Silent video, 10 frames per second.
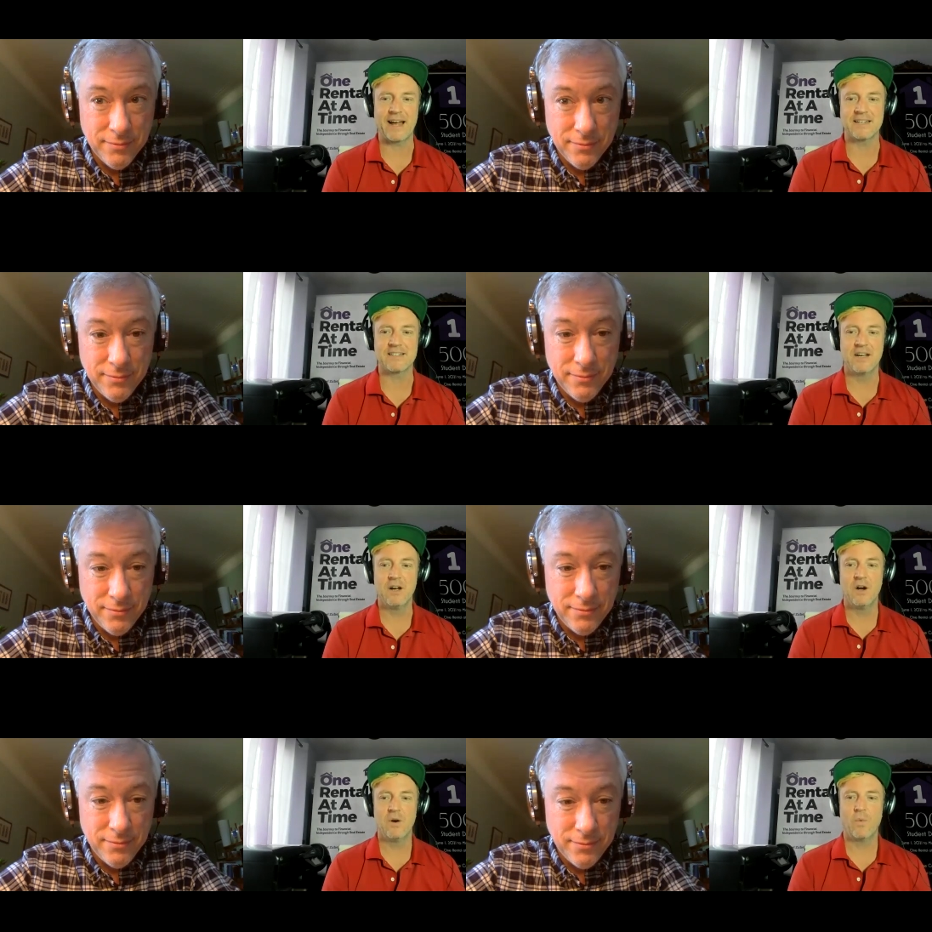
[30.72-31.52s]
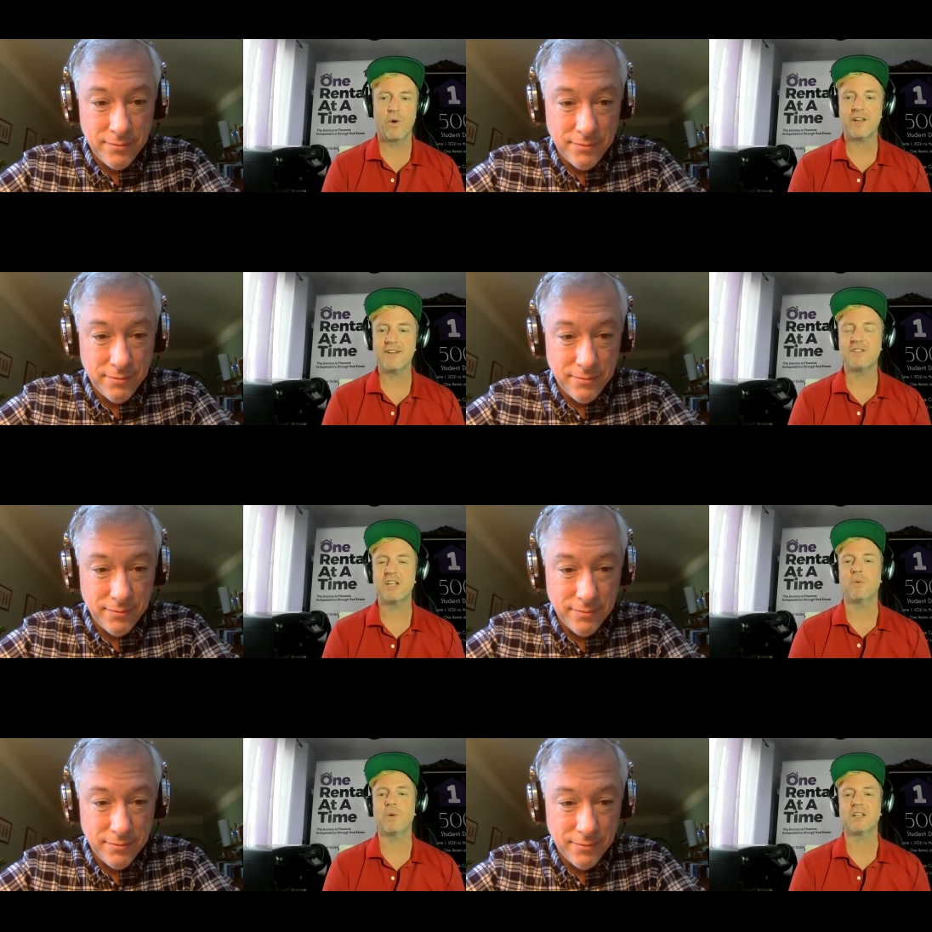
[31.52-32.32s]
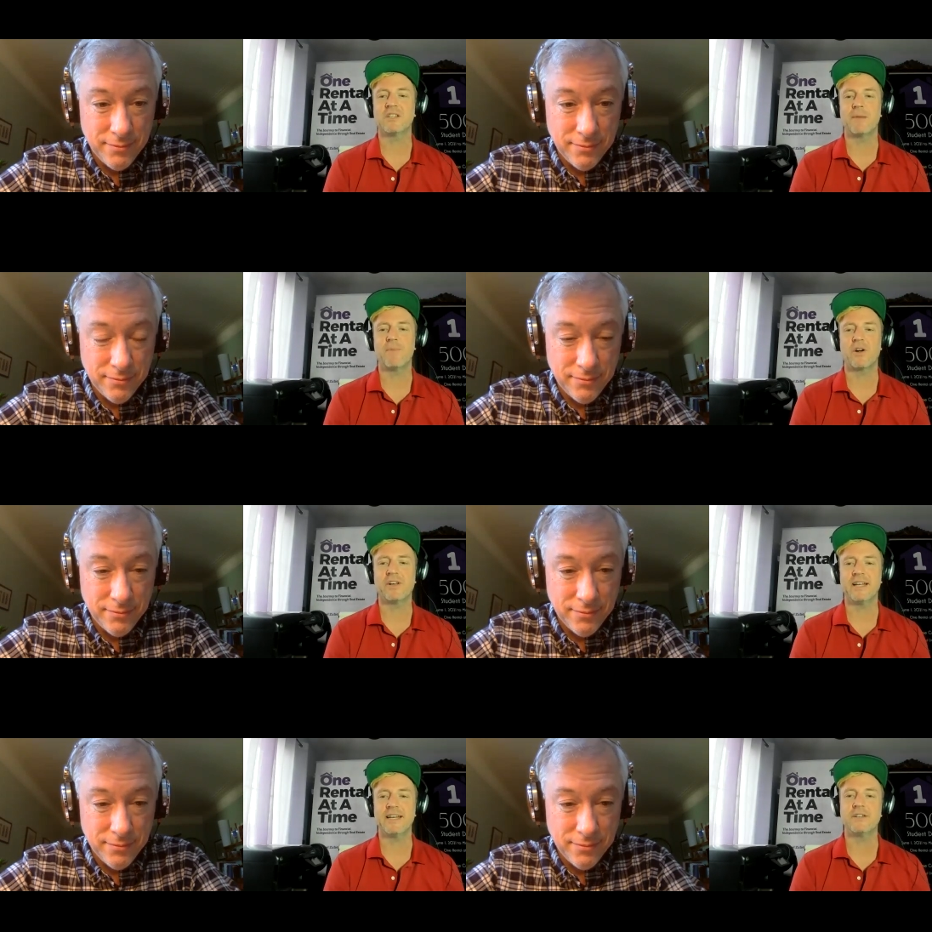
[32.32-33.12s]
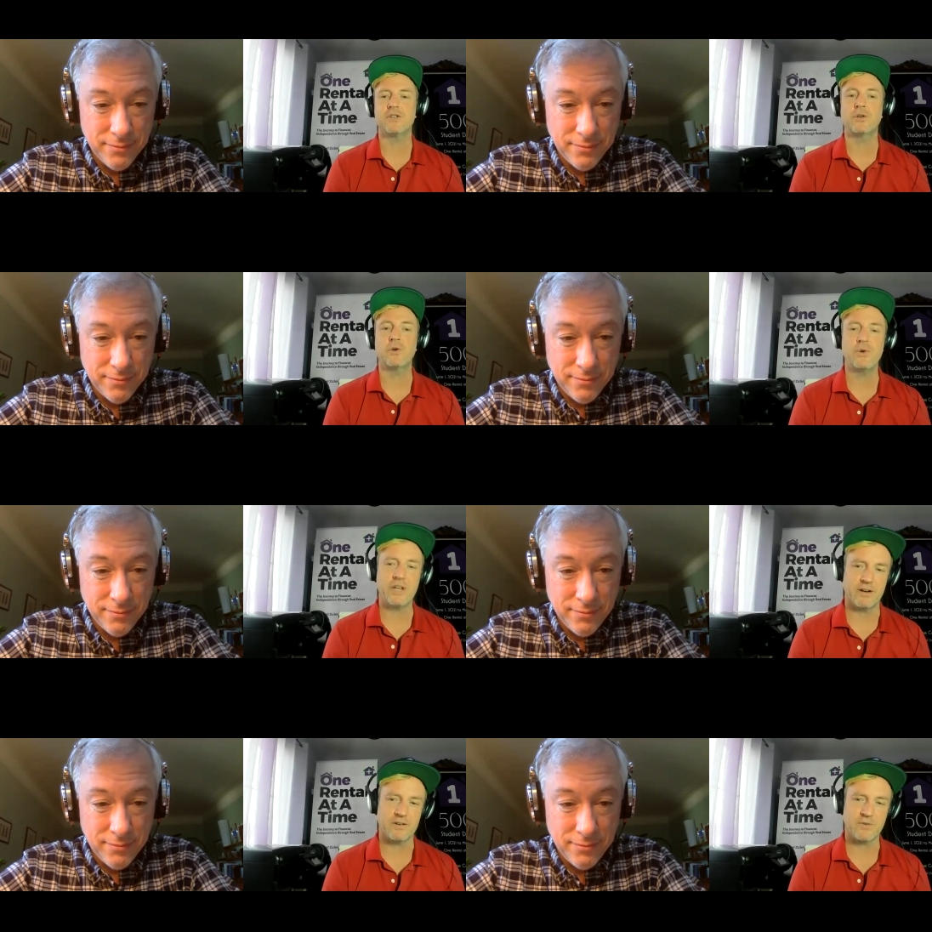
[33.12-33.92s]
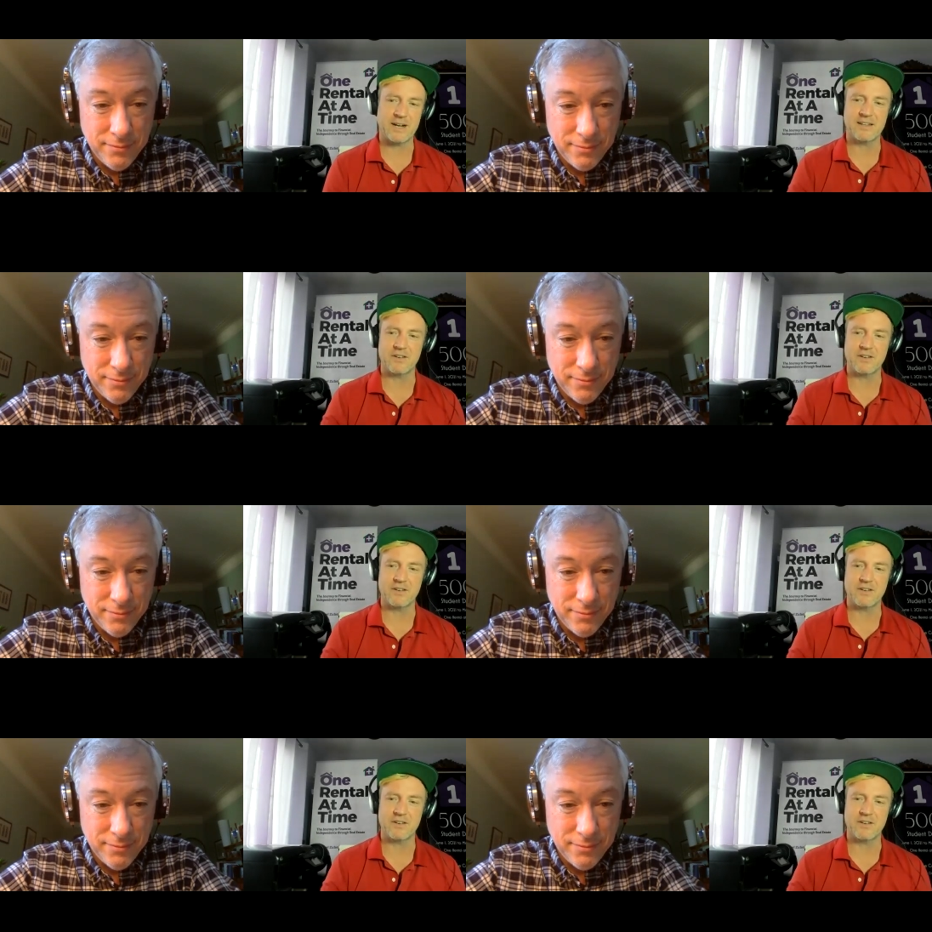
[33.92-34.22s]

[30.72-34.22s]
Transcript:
Speaker 1: that is, where do you see the real estate market in 2 years, right?